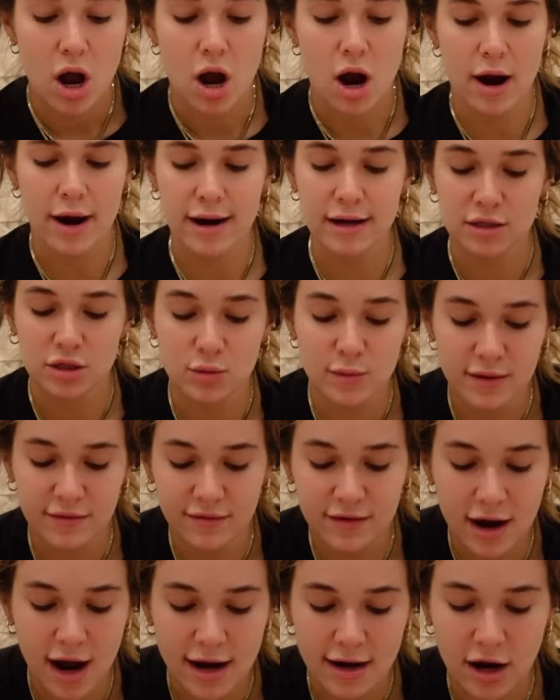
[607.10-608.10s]
All right, so we've
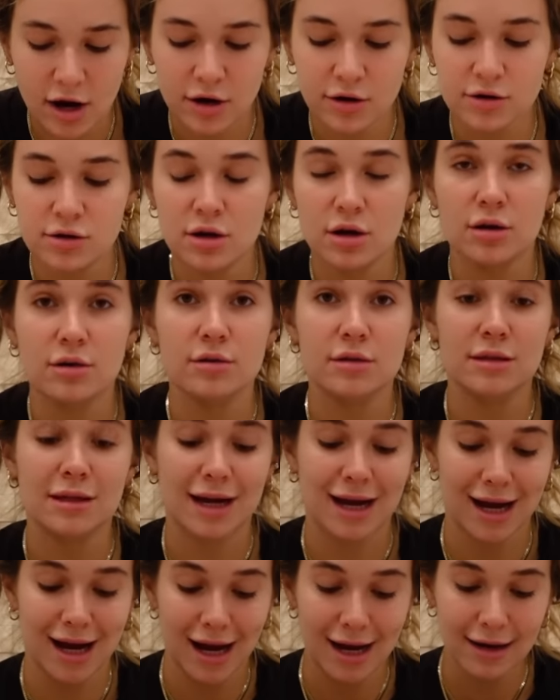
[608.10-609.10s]
got our nose
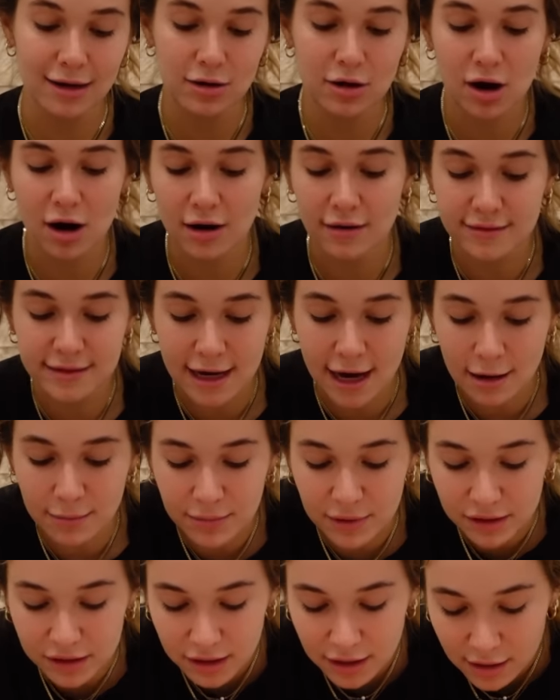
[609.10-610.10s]
kind of carved out,
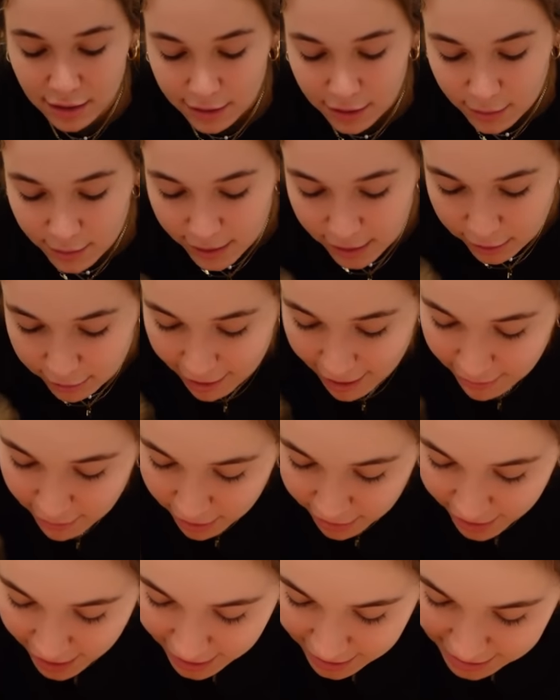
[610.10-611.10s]
but Theo, you want to grab all
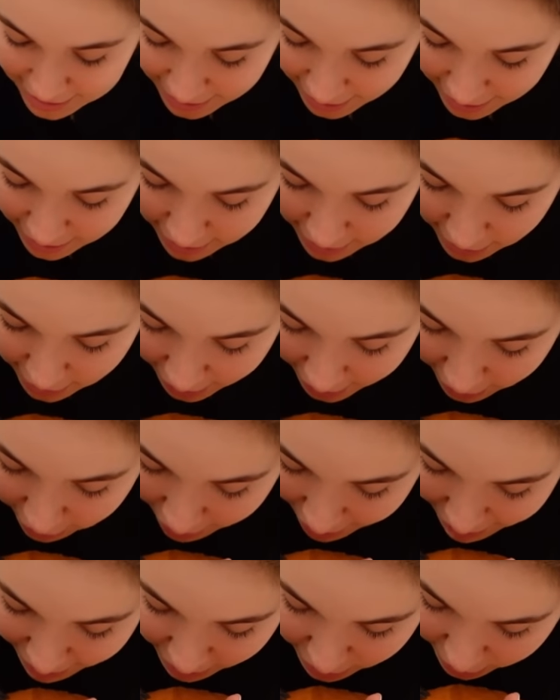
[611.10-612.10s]
that inside? You got to
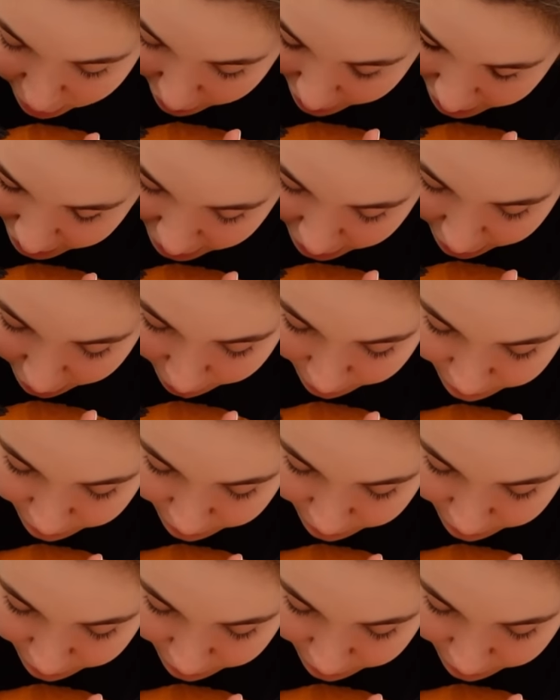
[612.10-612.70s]
grab it. Look right here.